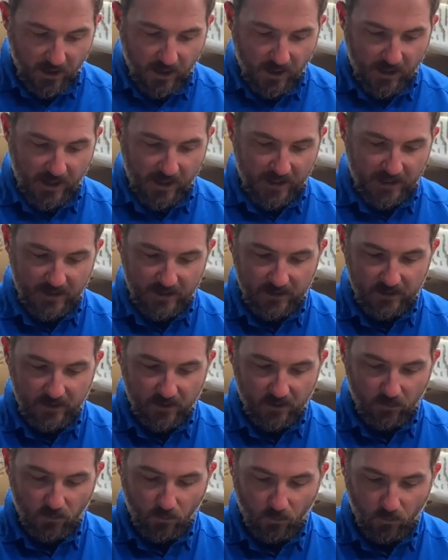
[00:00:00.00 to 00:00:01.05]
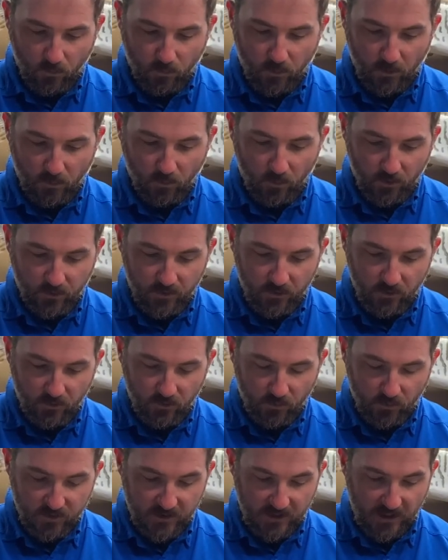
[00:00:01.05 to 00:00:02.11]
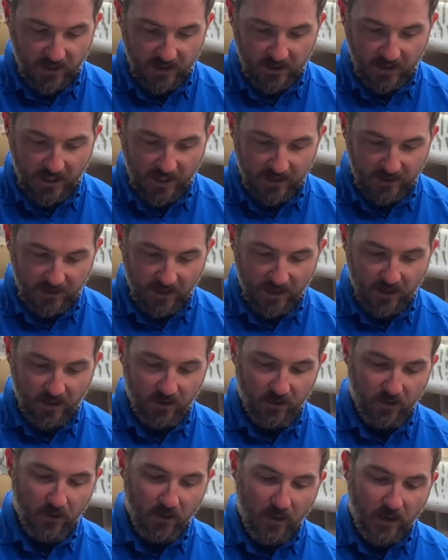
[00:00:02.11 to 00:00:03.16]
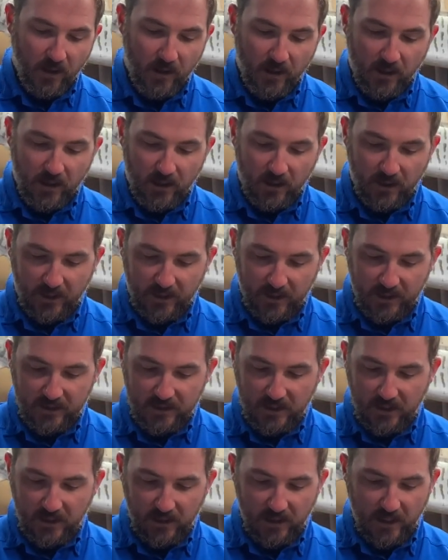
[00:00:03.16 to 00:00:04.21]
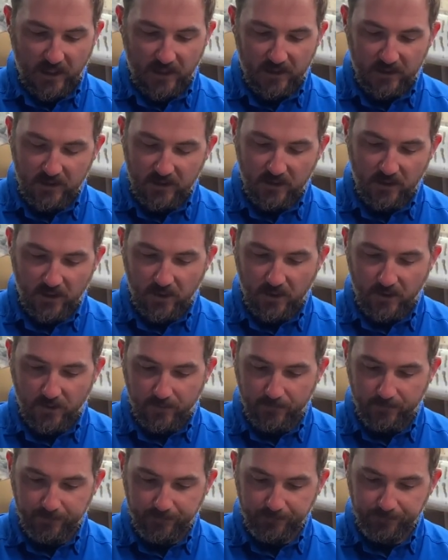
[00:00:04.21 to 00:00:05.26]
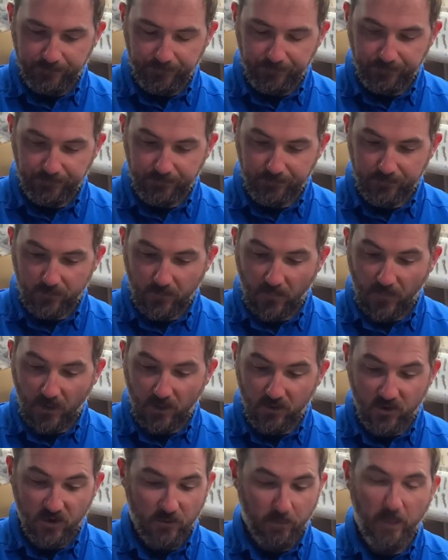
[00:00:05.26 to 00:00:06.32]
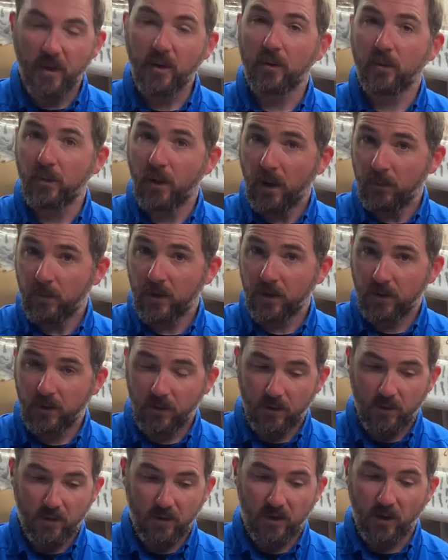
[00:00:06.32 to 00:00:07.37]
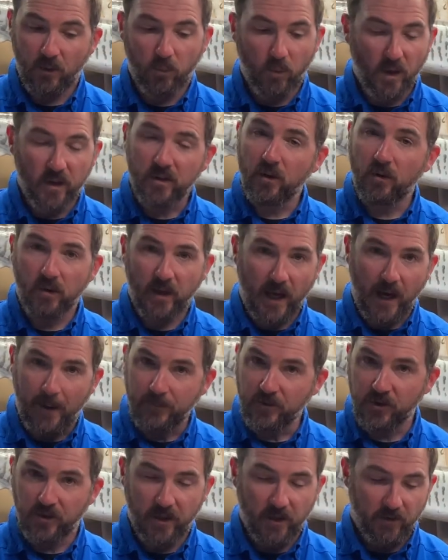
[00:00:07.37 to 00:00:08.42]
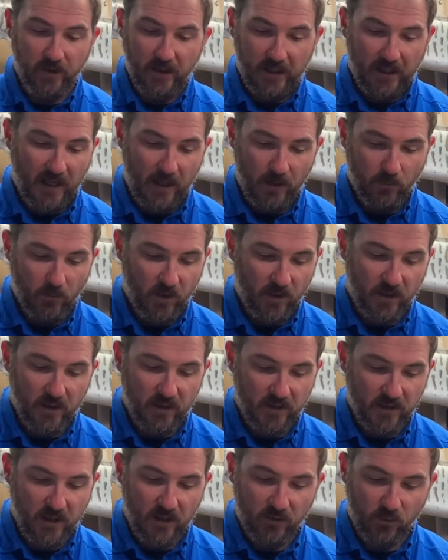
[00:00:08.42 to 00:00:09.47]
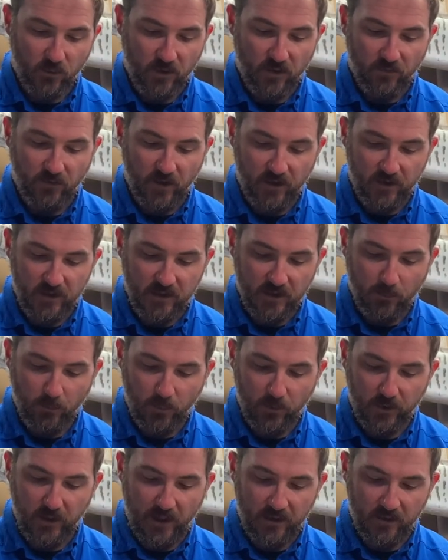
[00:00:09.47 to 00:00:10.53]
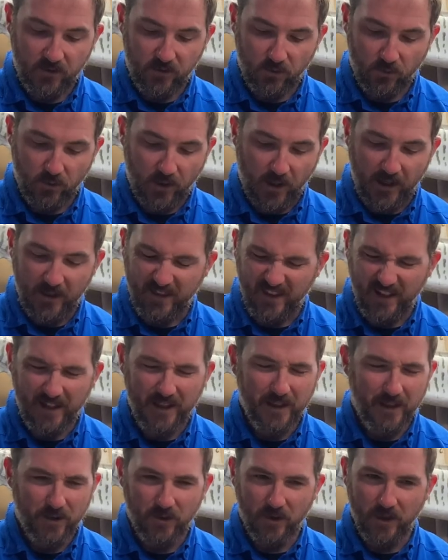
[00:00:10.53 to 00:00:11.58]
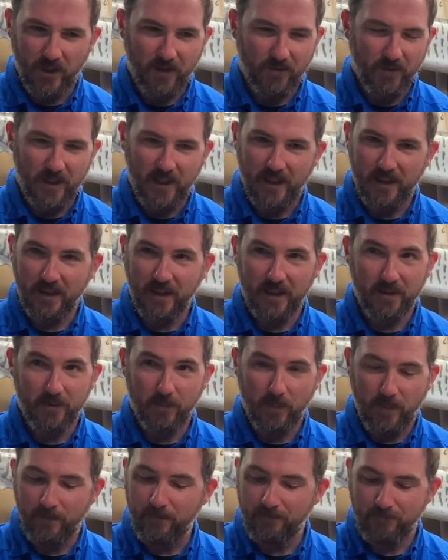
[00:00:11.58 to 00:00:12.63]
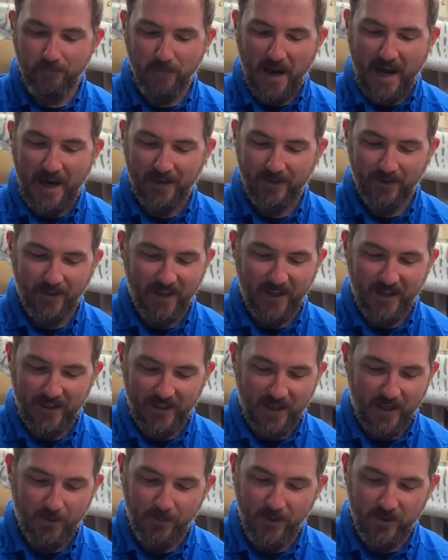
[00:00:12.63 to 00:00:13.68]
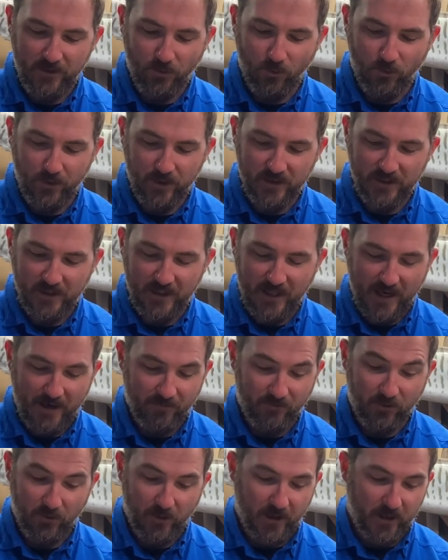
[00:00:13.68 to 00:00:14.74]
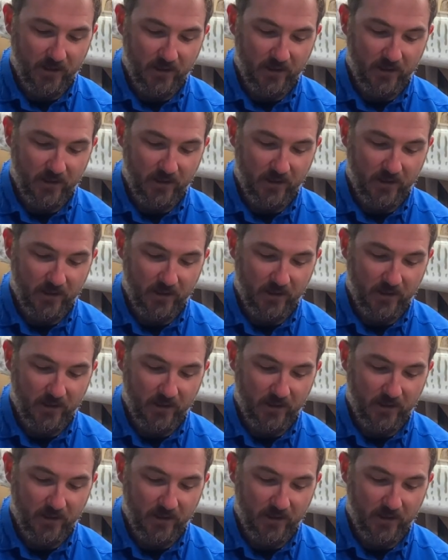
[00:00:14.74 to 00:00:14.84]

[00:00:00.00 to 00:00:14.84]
And what we'll do is we'll stand that there. And like I said, guys, just pure rubber. There was no capture gear that came with this. This was a very simple dinosaur. I think you could even get these back then at KB Toys and that for like